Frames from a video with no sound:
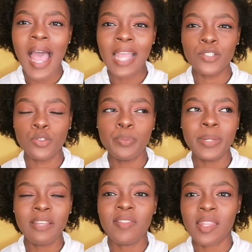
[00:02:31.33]
I do
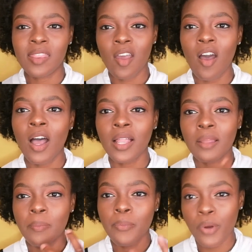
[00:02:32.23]
believe that there
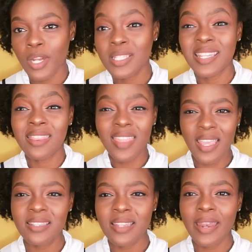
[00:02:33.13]
are products and
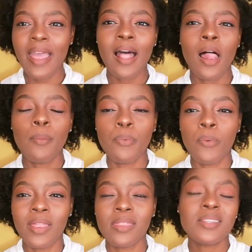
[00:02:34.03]
things that help
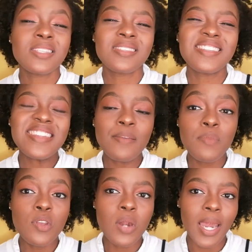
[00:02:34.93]
with
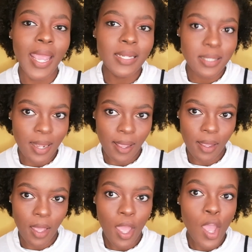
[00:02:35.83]

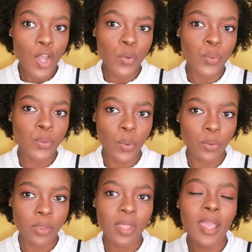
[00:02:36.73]
stimulating
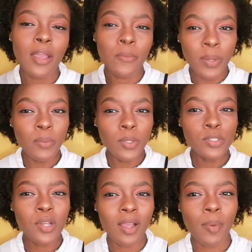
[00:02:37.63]
growth. We
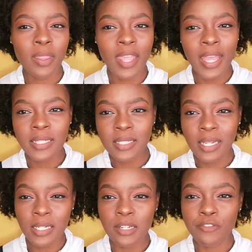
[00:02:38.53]
will talk about that
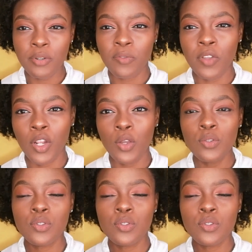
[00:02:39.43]
in a different video.